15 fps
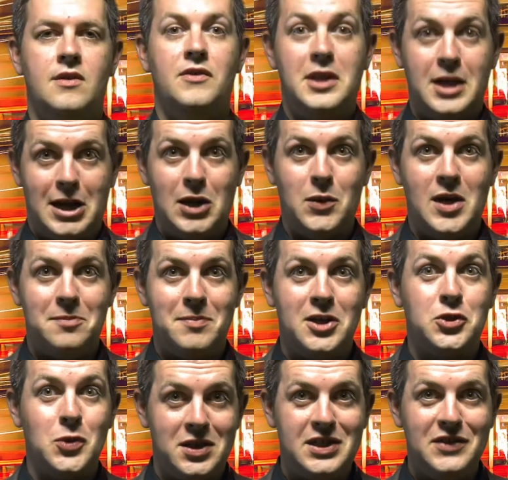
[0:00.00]
Fi di clywed mae
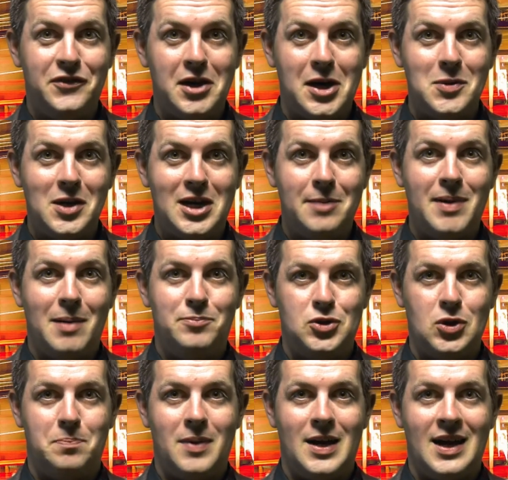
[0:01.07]
24 hour kebab
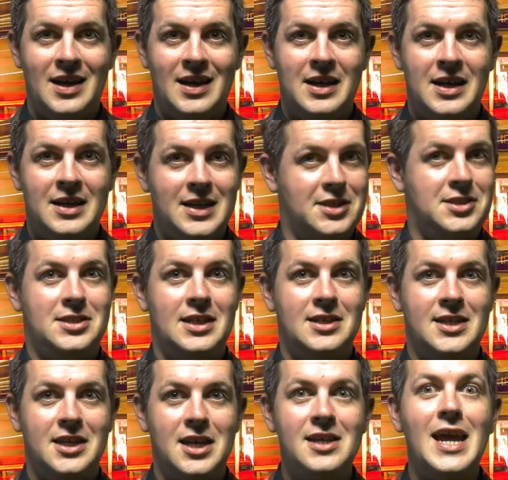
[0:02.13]
shop ma. Iesus,
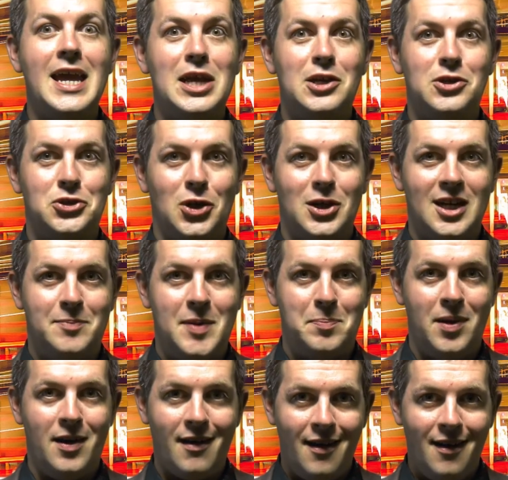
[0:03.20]
a di neud o toilet
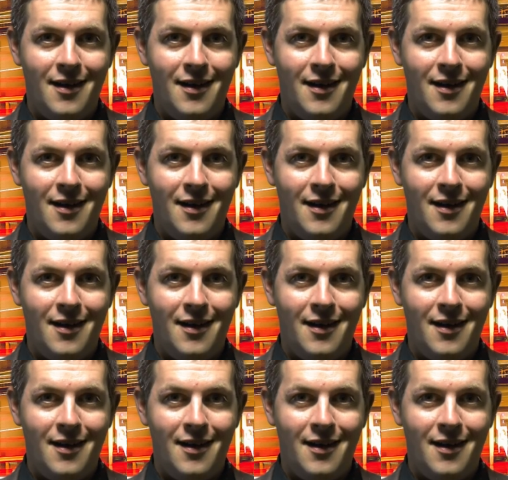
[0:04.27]
paper?